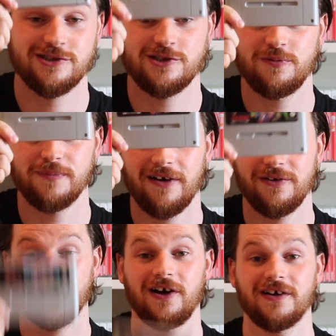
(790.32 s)
Super
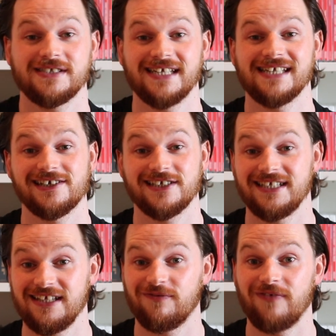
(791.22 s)
Mario Kart is actually
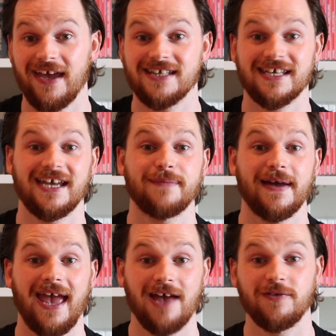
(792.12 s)
the first game
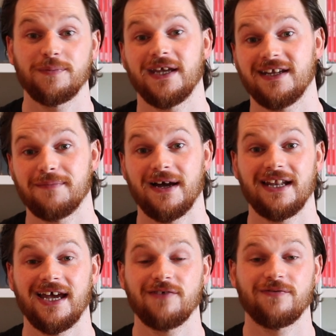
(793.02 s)
I ever played in my
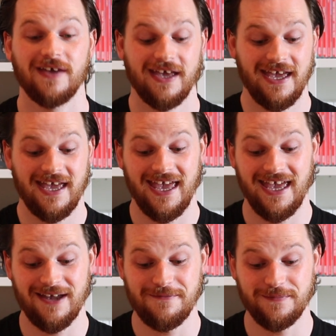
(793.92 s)
life.
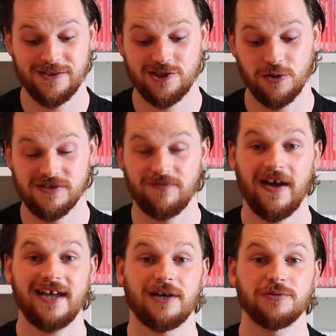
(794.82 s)
So to
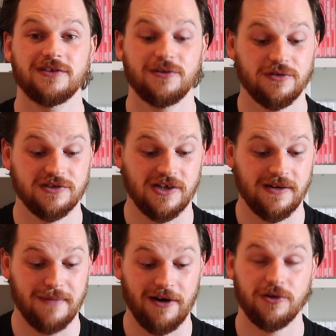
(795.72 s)
find out that there was
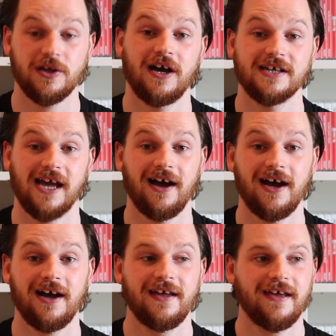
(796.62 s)
Mario Kart
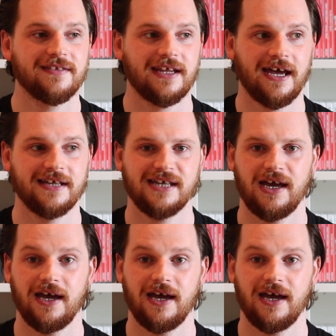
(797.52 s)
R that